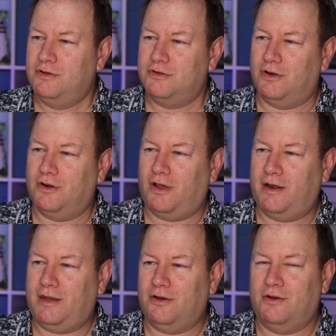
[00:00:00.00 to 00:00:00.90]
Turn it
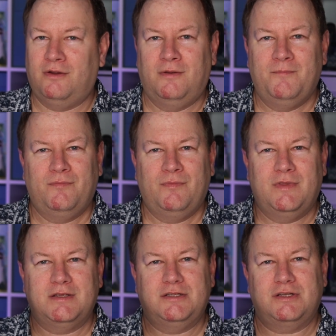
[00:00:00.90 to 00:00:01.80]
on here.
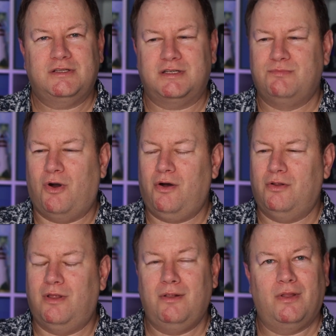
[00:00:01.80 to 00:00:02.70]
This is just a
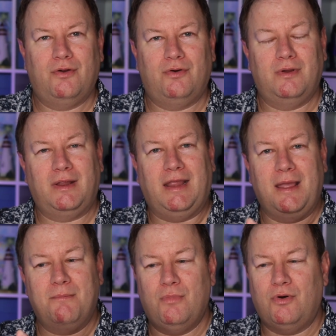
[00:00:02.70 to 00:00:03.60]
small little
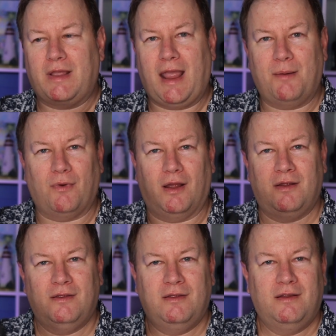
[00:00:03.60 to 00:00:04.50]
gimbal camera,
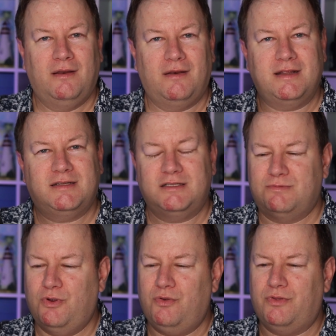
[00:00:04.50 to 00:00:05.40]
nice and
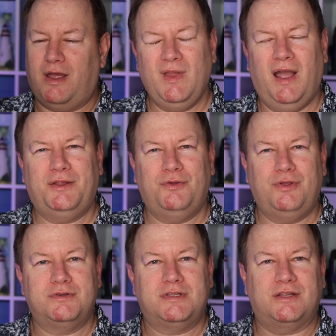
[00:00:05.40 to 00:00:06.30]
smooth. I do
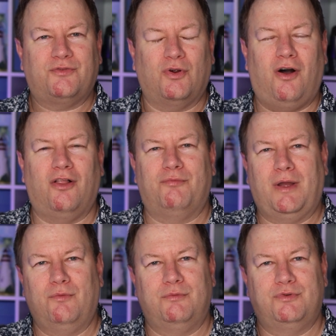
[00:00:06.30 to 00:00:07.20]
use this for all of my
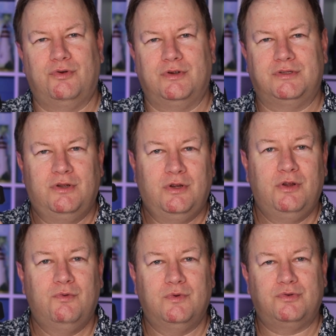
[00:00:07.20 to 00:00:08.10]
room tours,
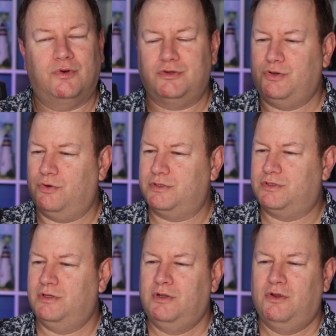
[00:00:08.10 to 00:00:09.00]
resort
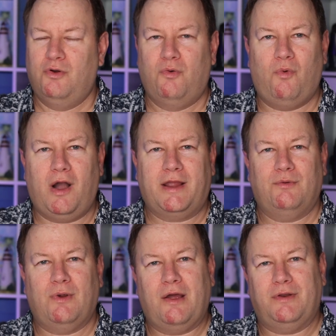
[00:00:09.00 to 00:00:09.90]
tours, walking
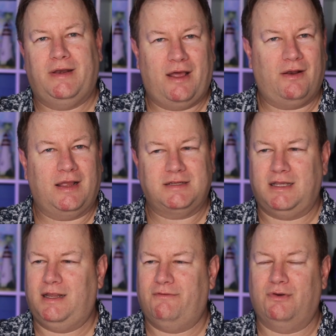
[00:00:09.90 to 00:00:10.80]
around, and now, like I
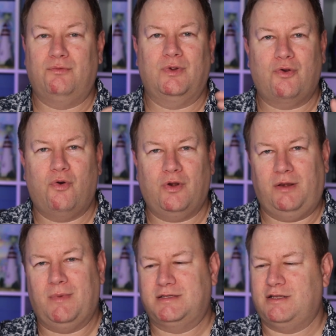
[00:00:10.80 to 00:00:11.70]
said, even
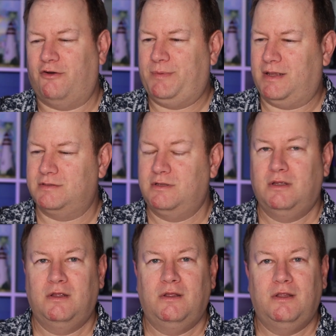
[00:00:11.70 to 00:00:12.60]
recording myself, because
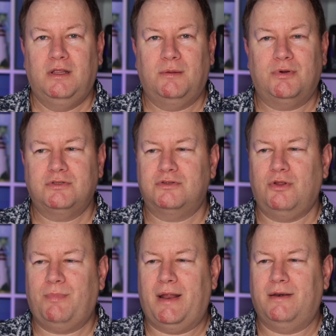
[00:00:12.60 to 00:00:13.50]
you can push this
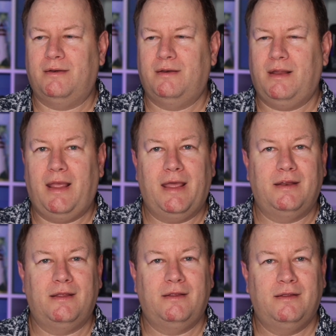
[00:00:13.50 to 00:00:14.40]
little button and